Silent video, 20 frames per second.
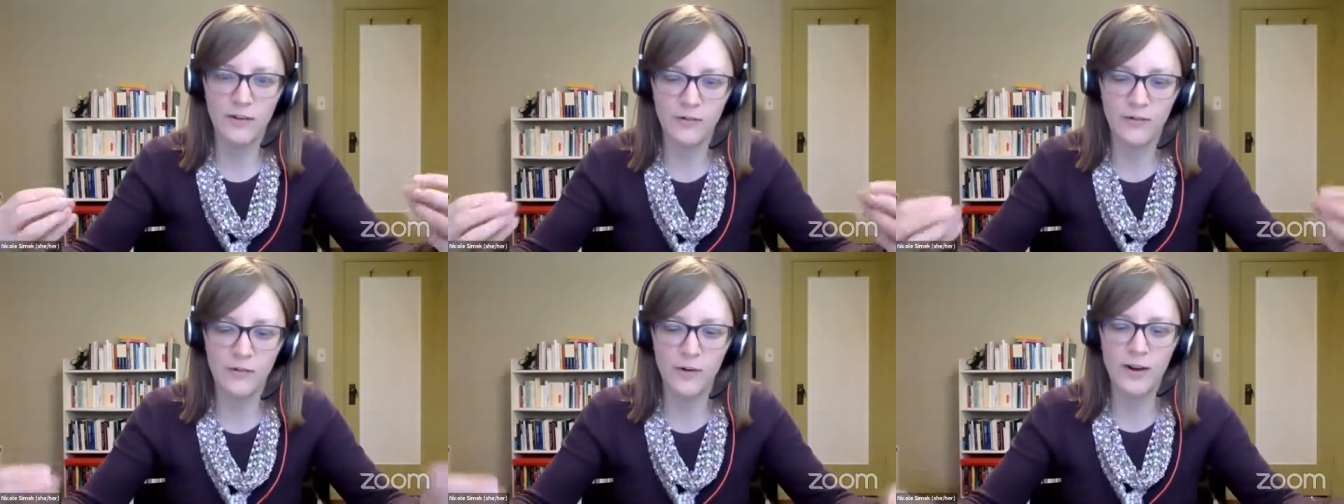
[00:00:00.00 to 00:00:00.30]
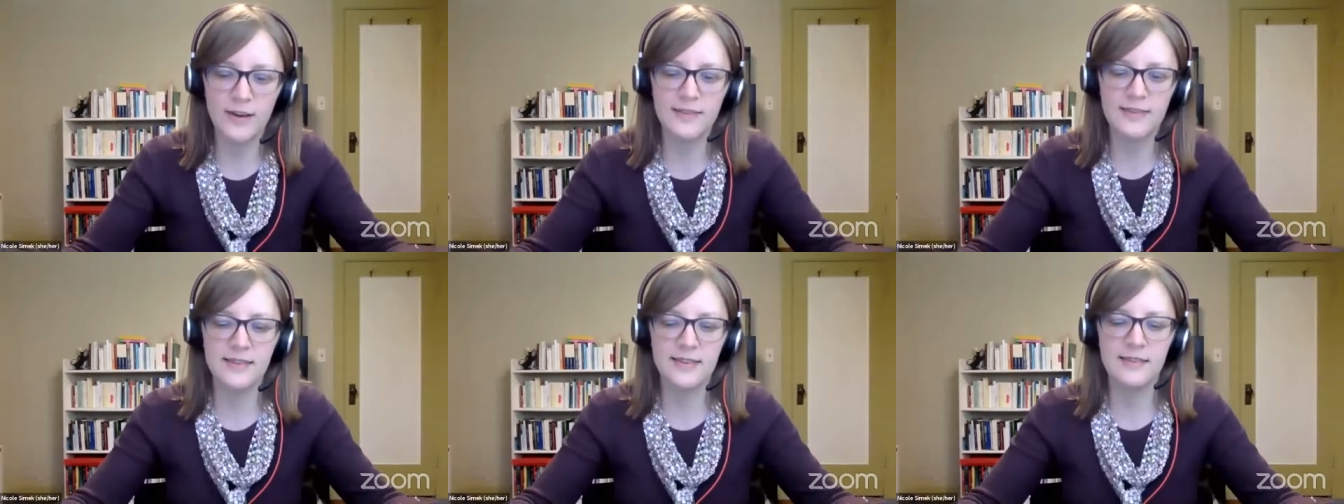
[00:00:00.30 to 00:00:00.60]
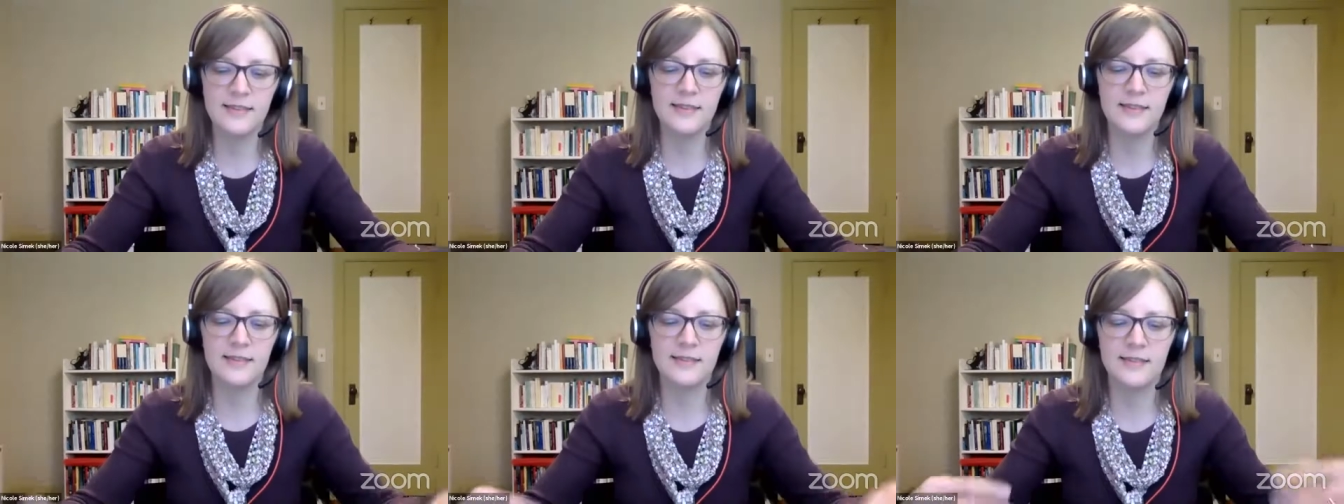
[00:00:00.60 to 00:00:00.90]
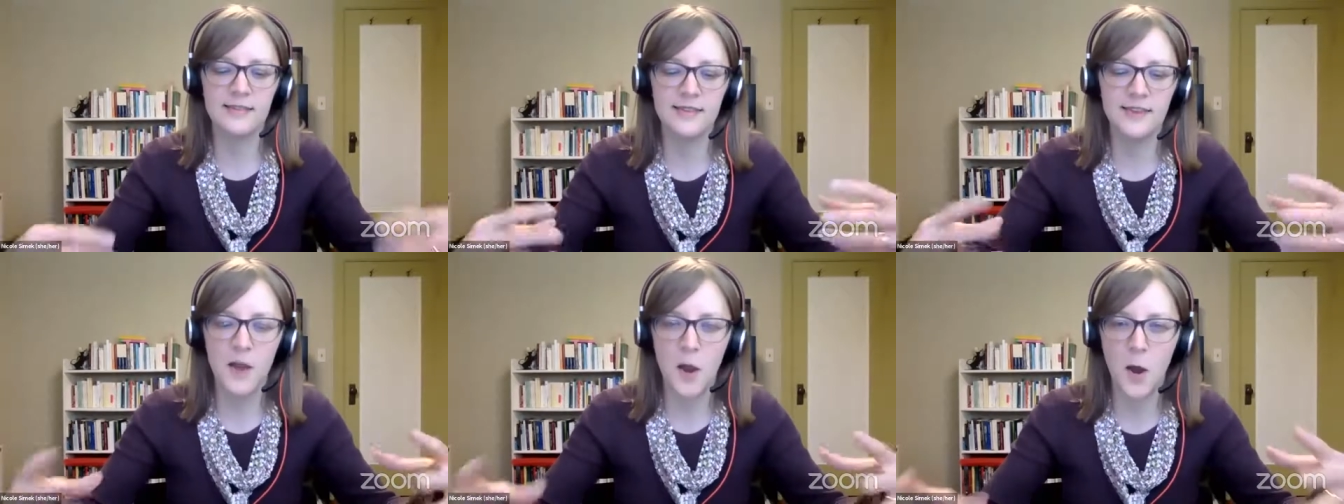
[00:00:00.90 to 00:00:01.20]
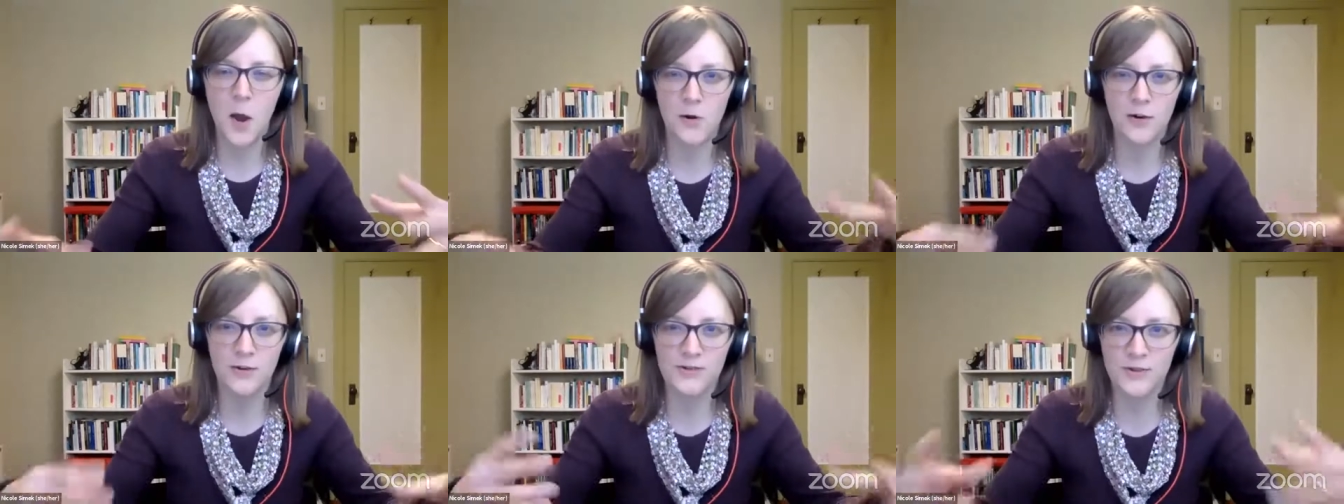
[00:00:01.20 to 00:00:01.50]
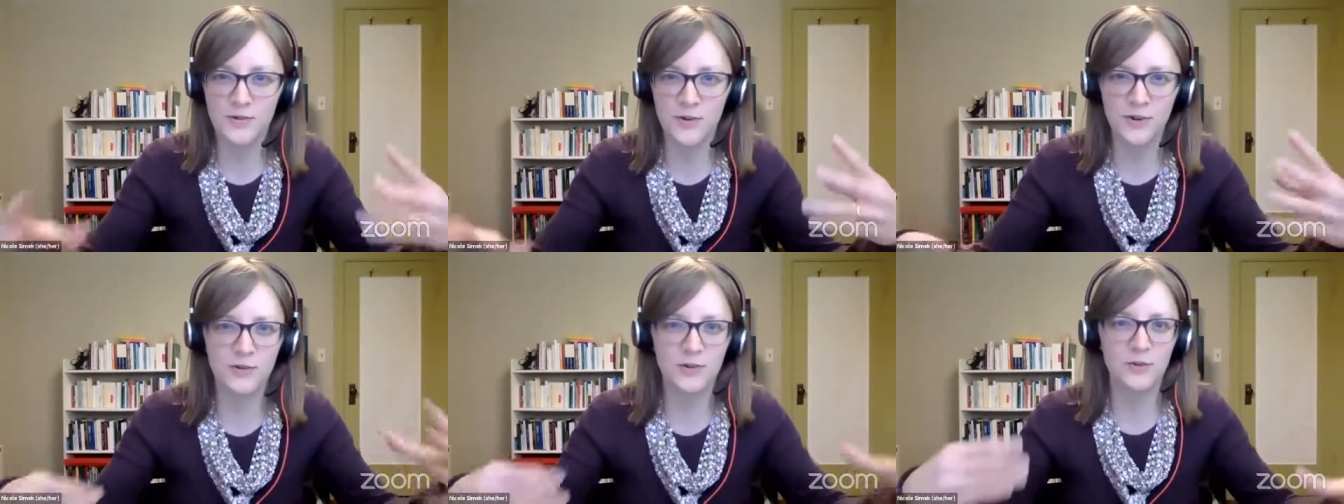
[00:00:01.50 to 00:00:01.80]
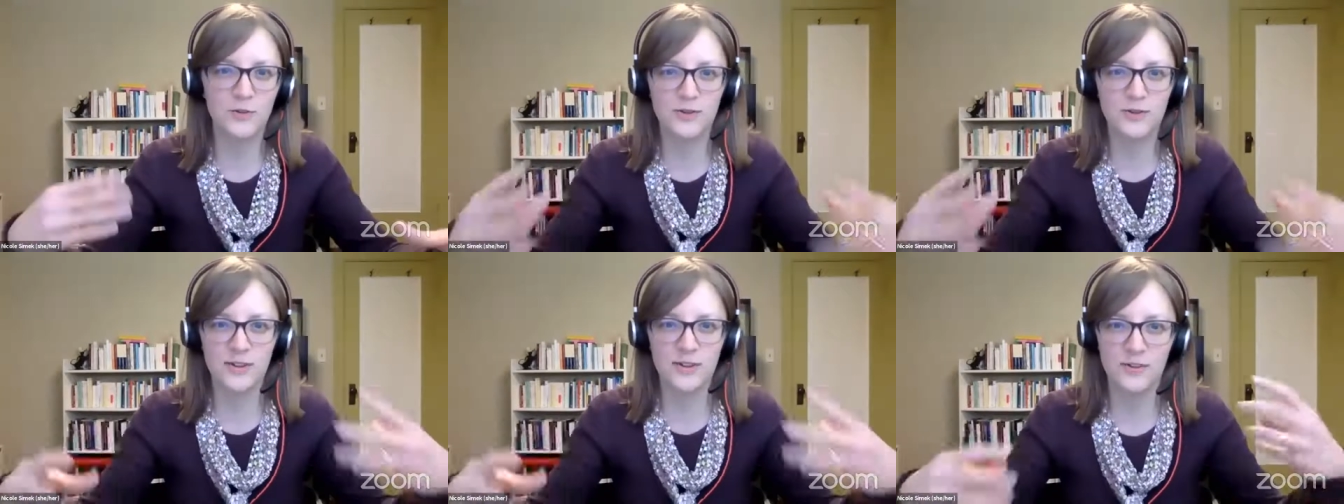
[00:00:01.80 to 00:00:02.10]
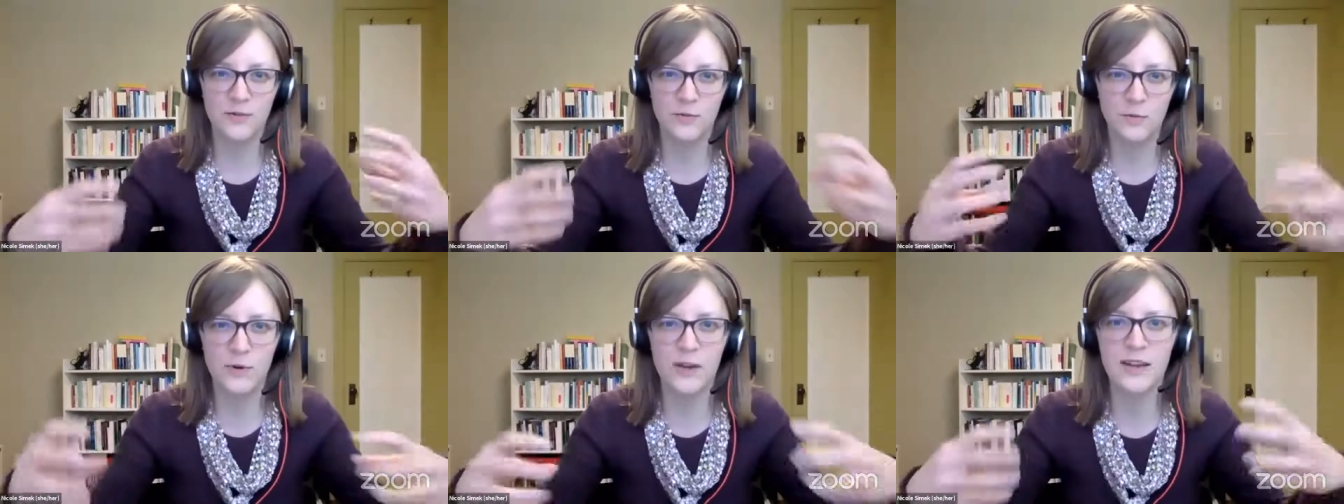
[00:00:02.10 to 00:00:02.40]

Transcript: of phrases and narrative structures and